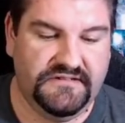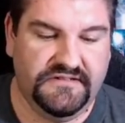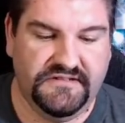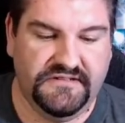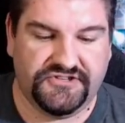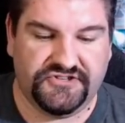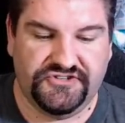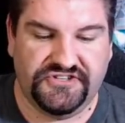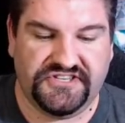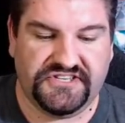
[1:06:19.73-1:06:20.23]

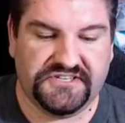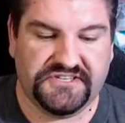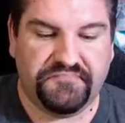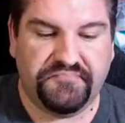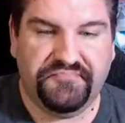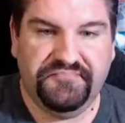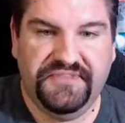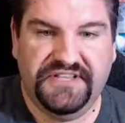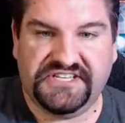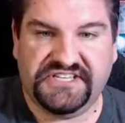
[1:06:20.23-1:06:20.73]
So this is
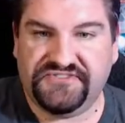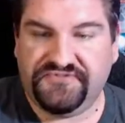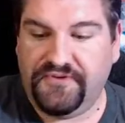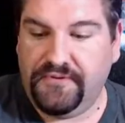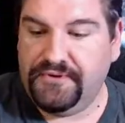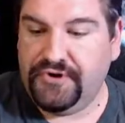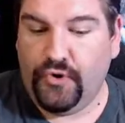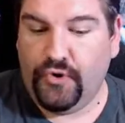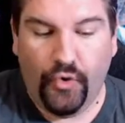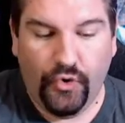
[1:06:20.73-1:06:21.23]
this is
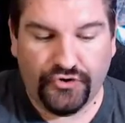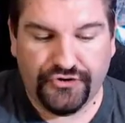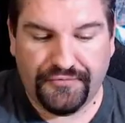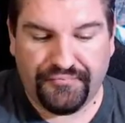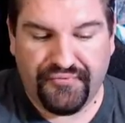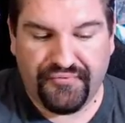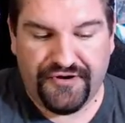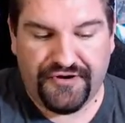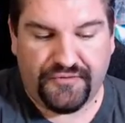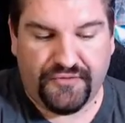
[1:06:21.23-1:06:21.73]
from an older
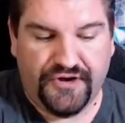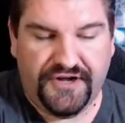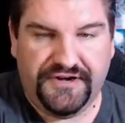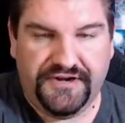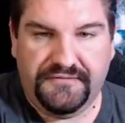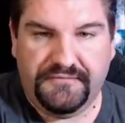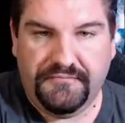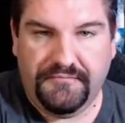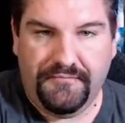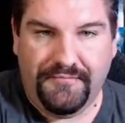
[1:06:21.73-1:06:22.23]
print
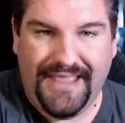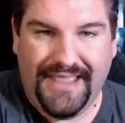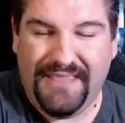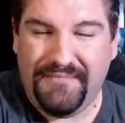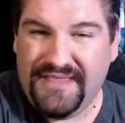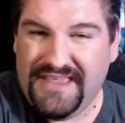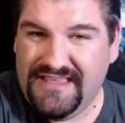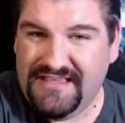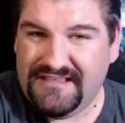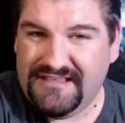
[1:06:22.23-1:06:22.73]
run.
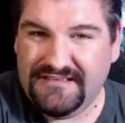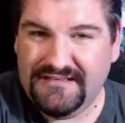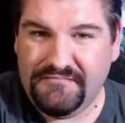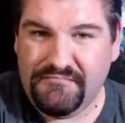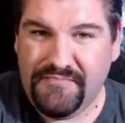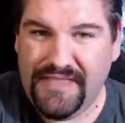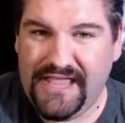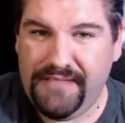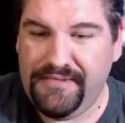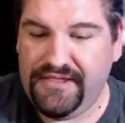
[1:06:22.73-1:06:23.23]
Maybe,
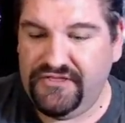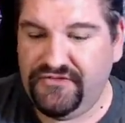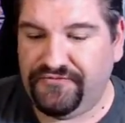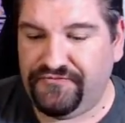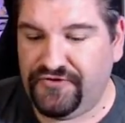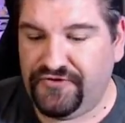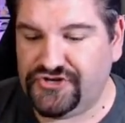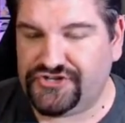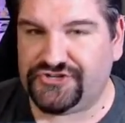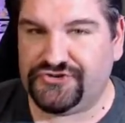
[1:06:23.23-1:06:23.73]
maybe the
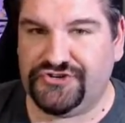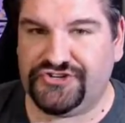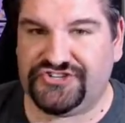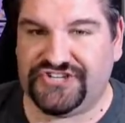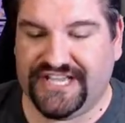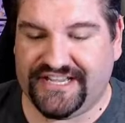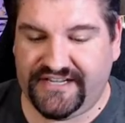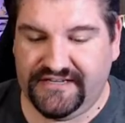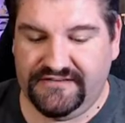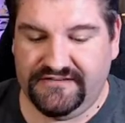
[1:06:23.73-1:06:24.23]
first or
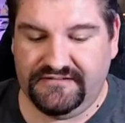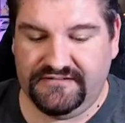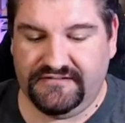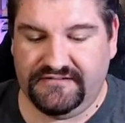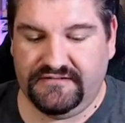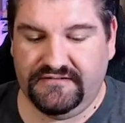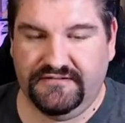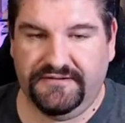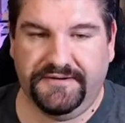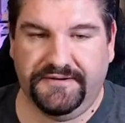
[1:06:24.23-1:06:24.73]
second.
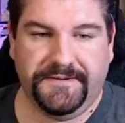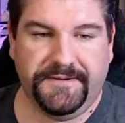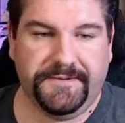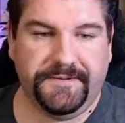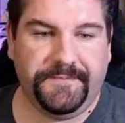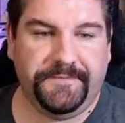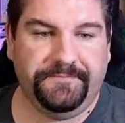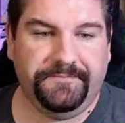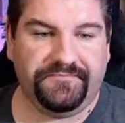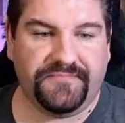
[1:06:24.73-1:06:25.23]

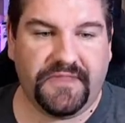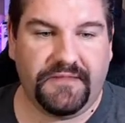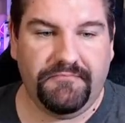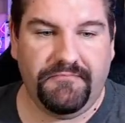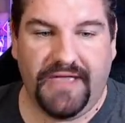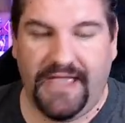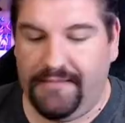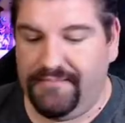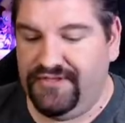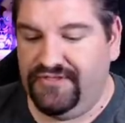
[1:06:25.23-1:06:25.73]

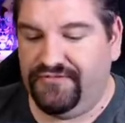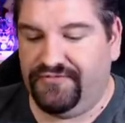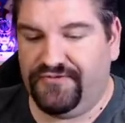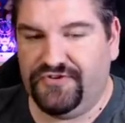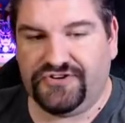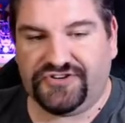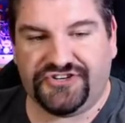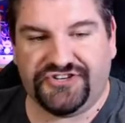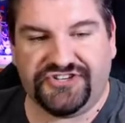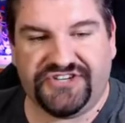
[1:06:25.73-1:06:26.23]
Maybe the
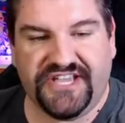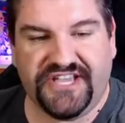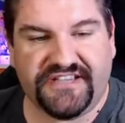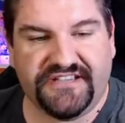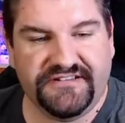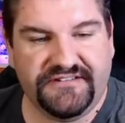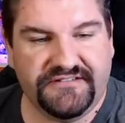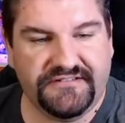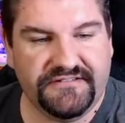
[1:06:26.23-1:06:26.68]
first or second.